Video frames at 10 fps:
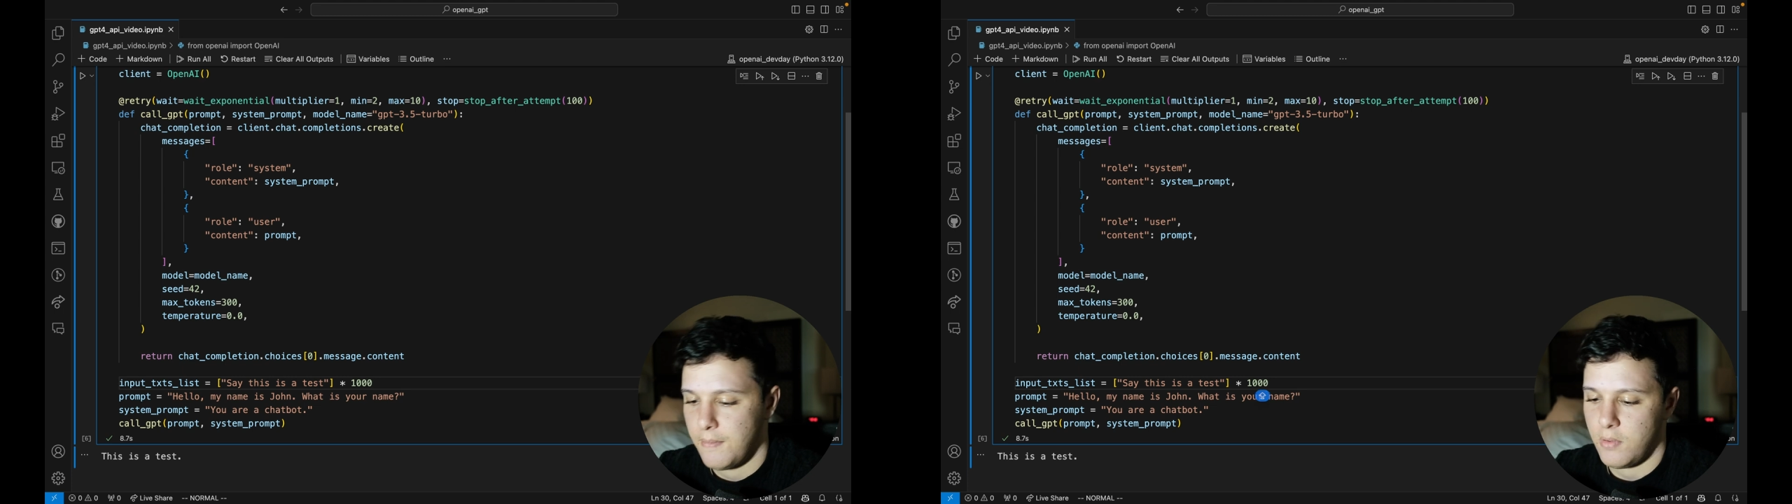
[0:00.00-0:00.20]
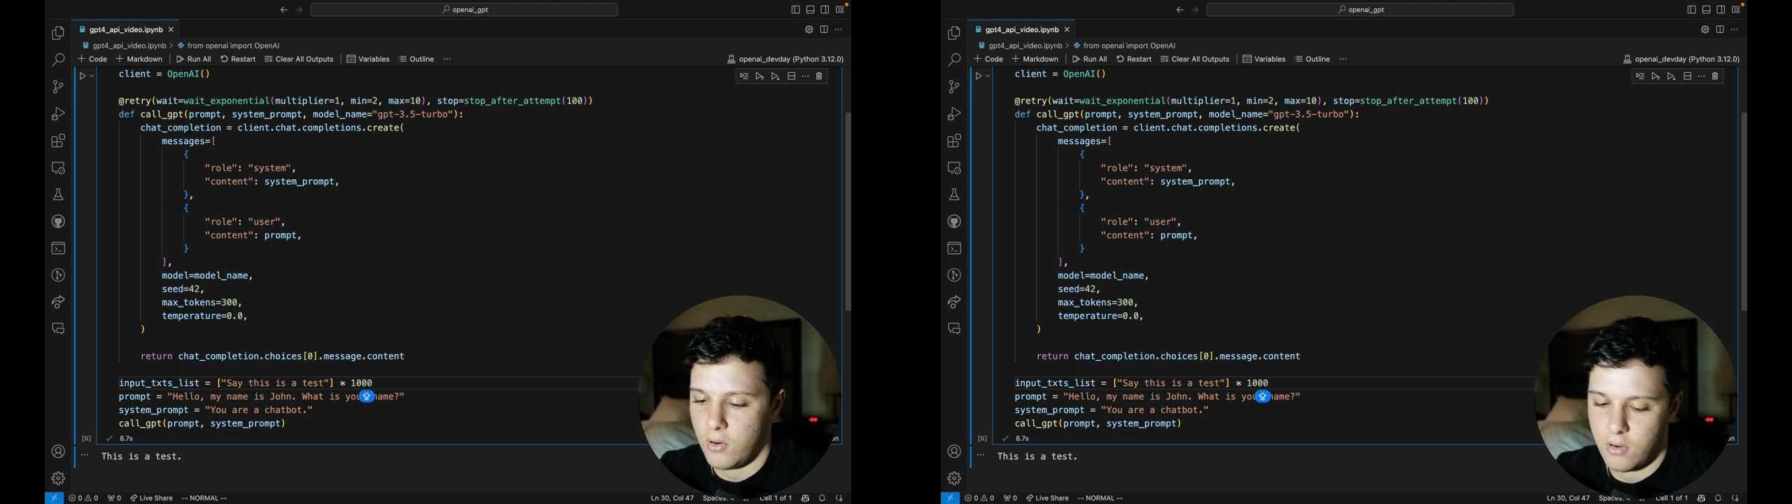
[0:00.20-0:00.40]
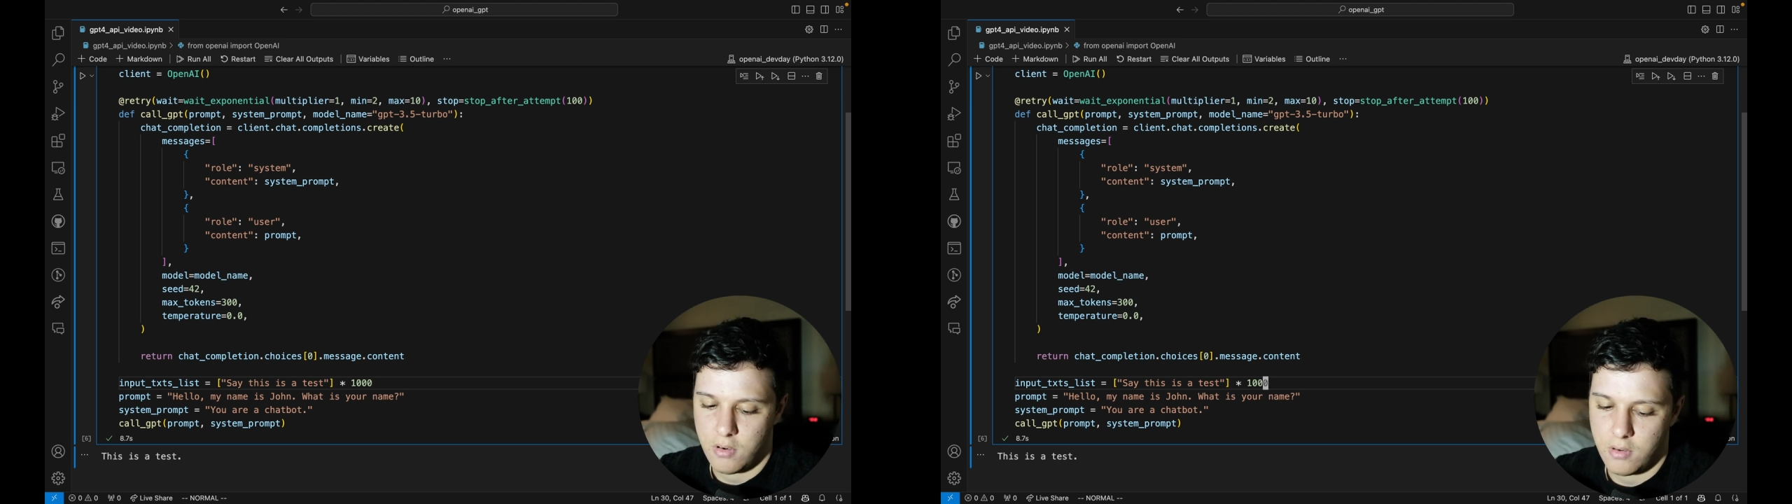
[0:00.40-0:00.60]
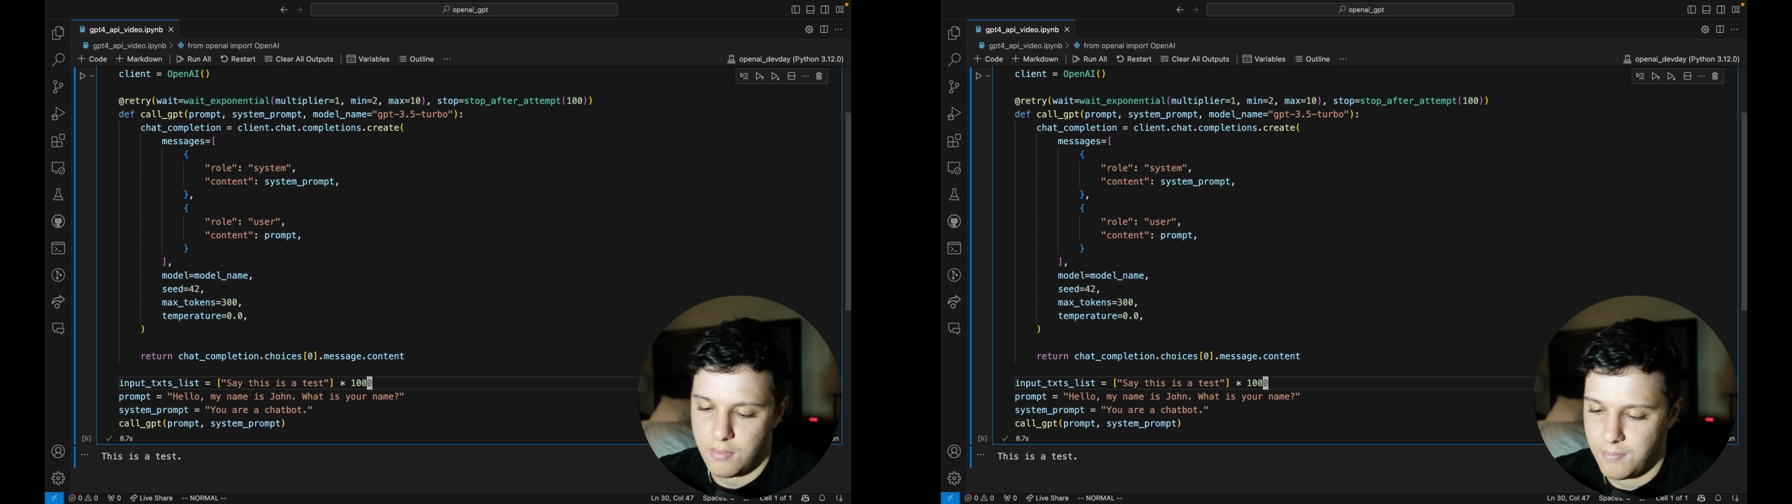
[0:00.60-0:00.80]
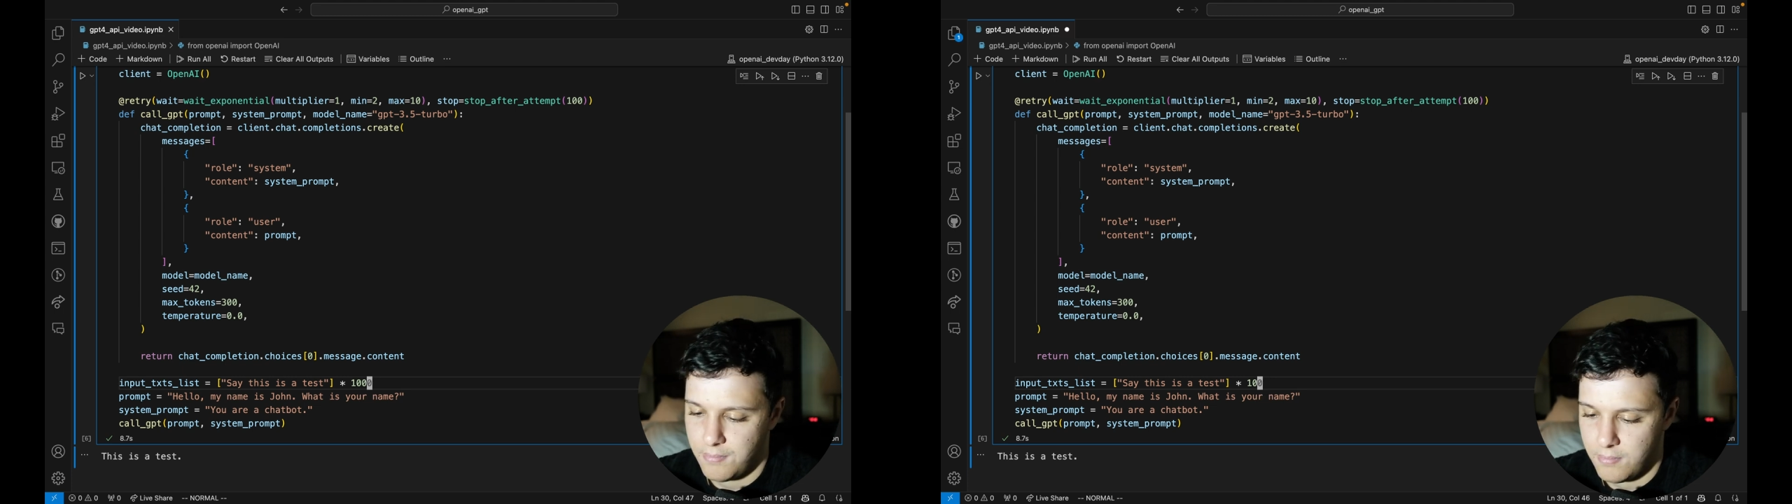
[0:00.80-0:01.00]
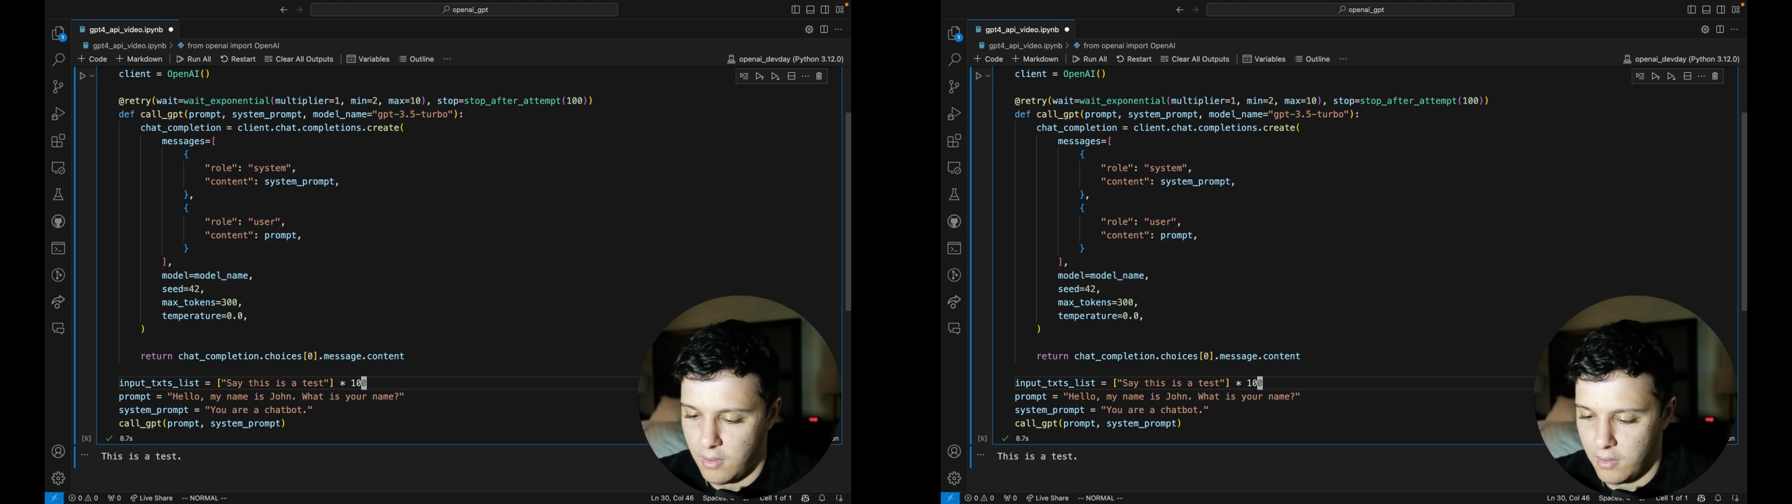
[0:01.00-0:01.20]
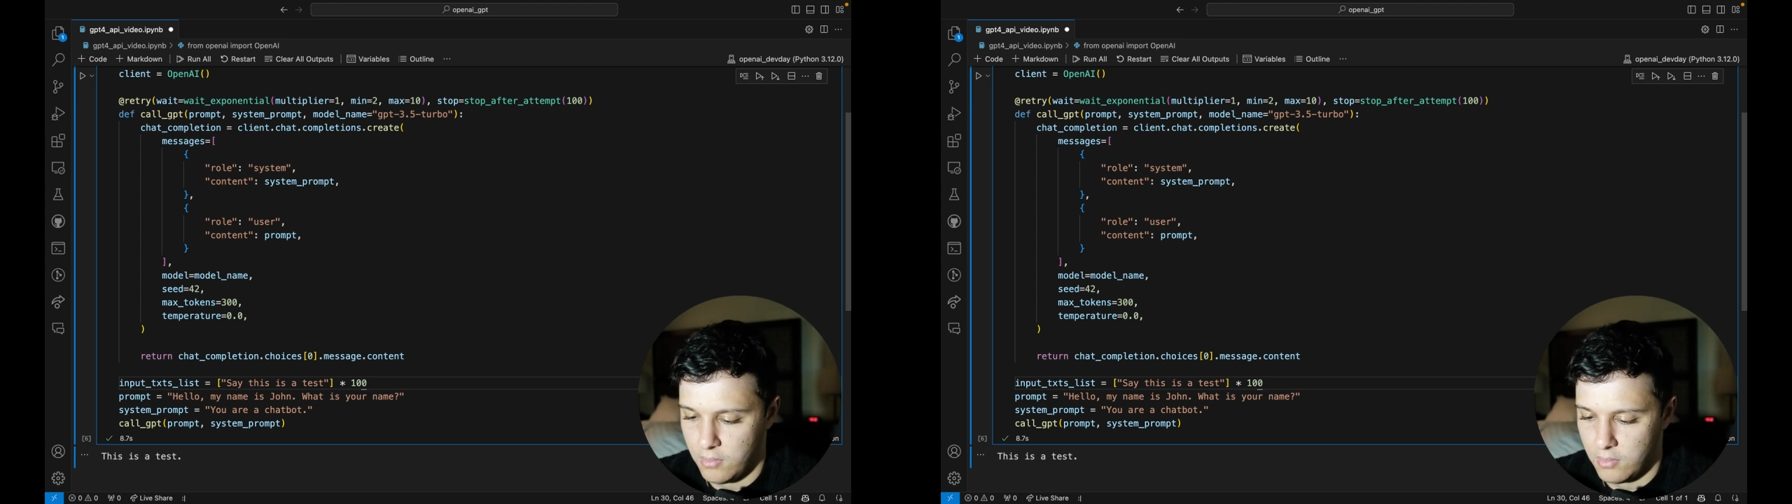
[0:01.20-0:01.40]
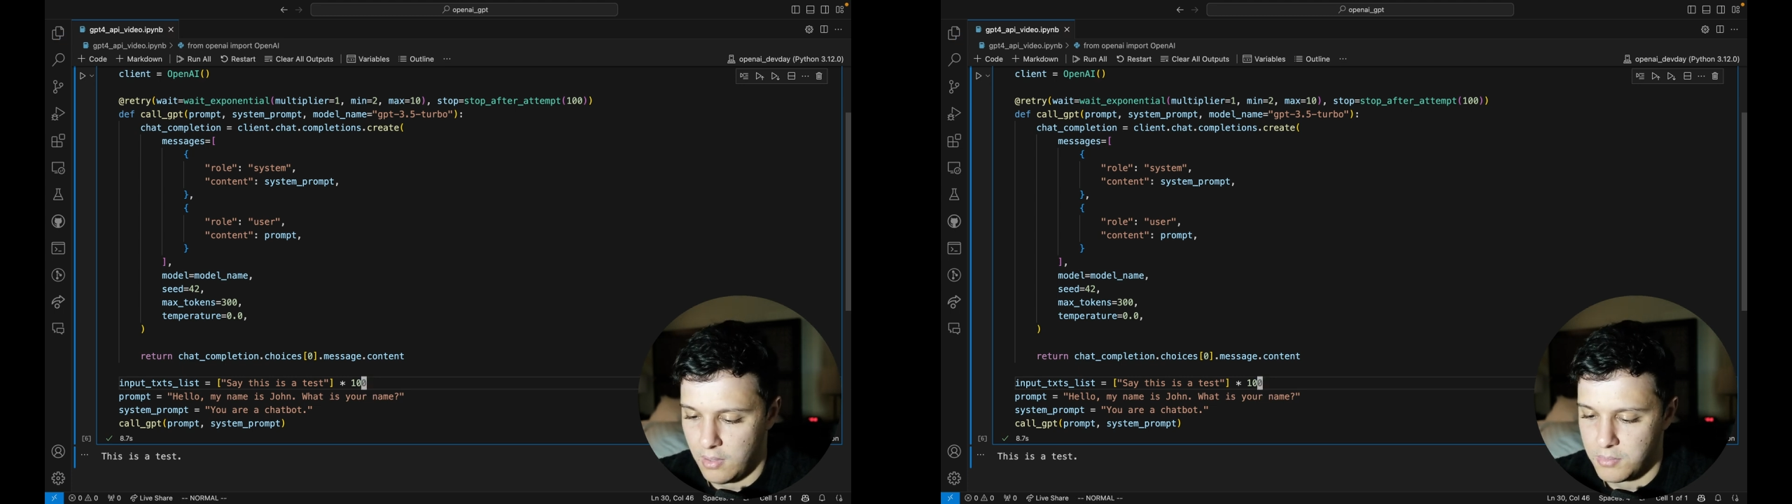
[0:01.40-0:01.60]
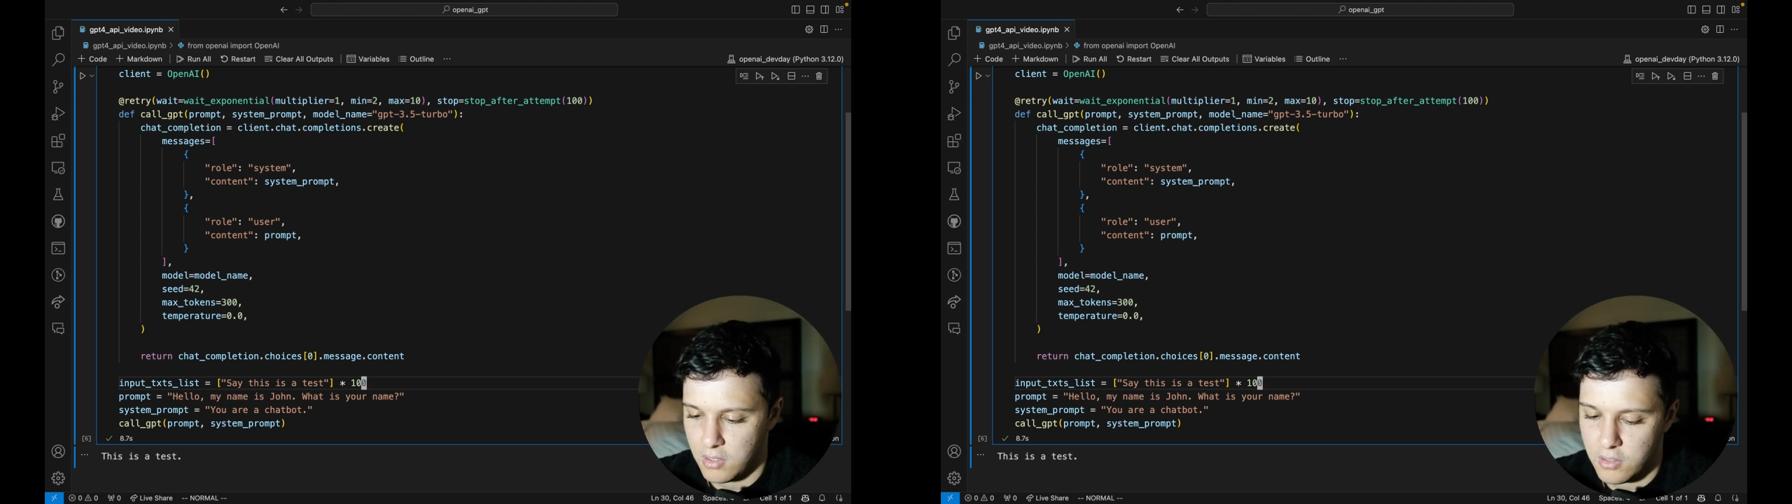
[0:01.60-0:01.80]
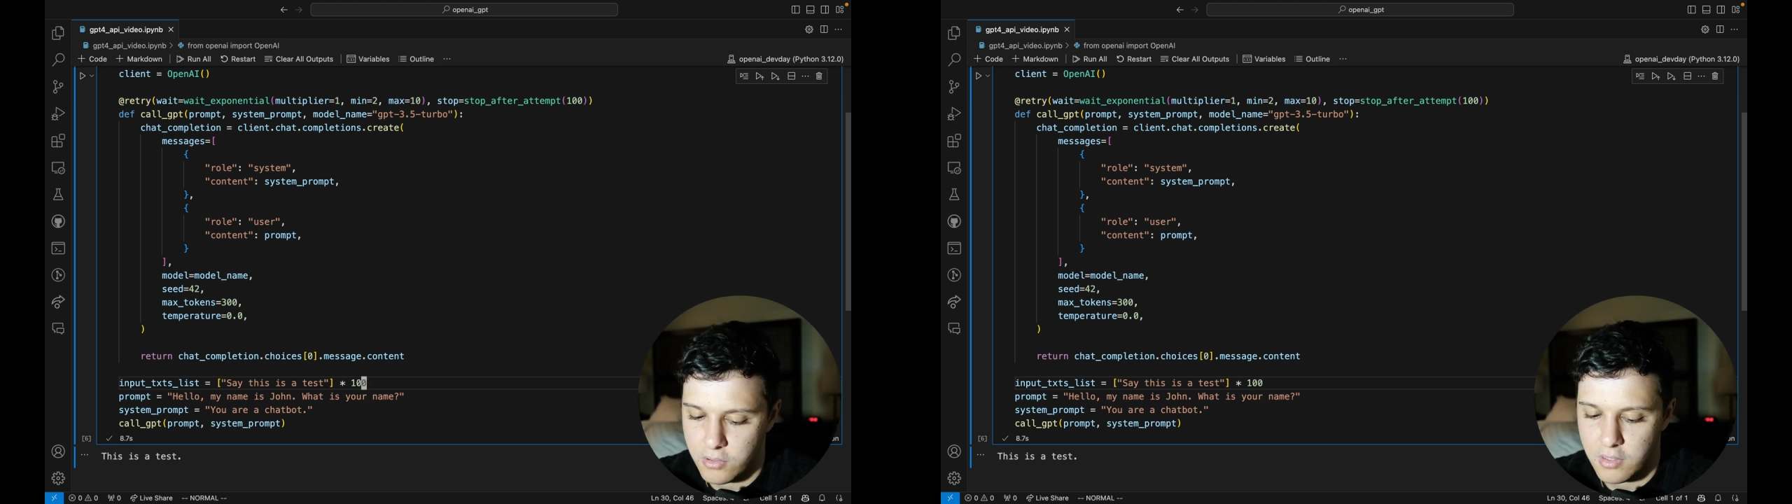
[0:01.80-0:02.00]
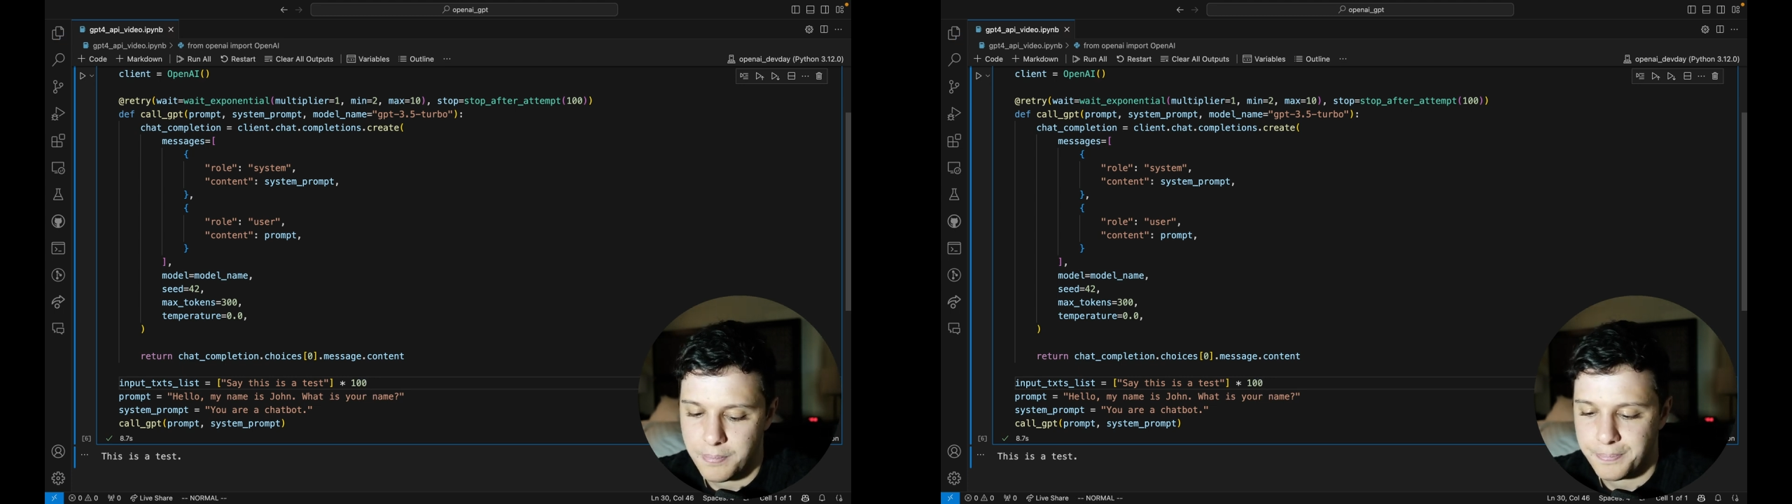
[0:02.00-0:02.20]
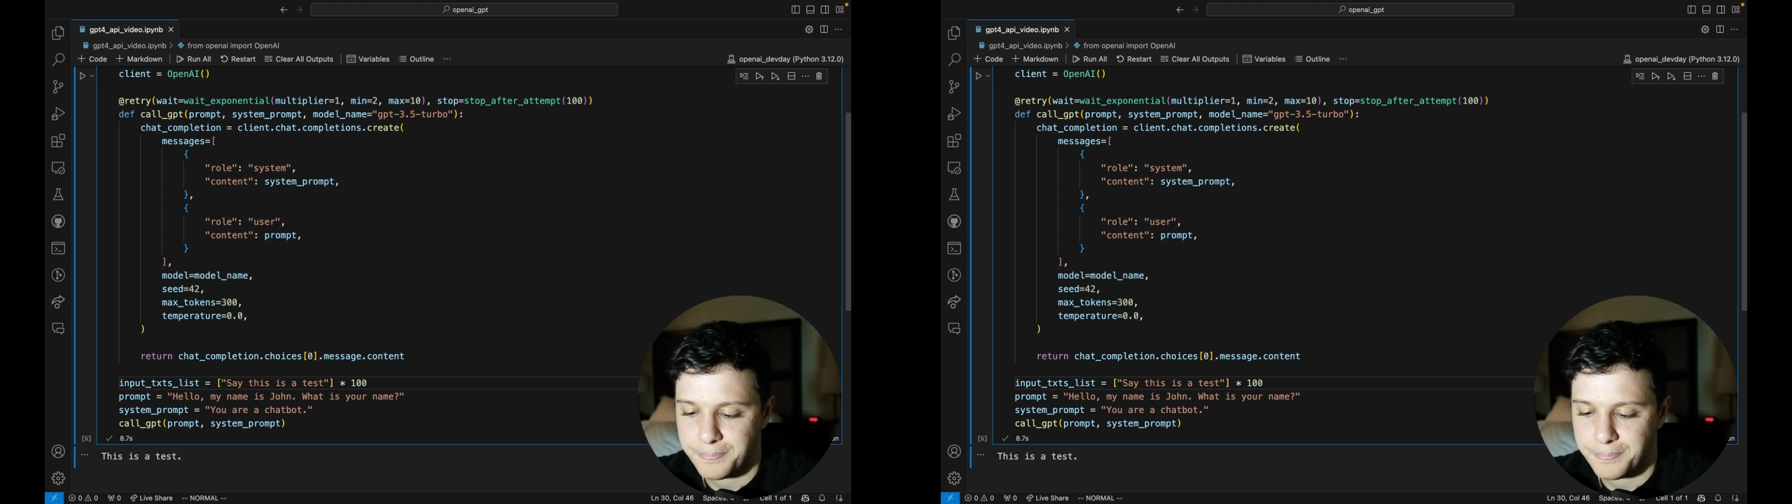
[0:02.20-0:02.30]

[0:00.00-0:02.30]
or I don't know, times 100.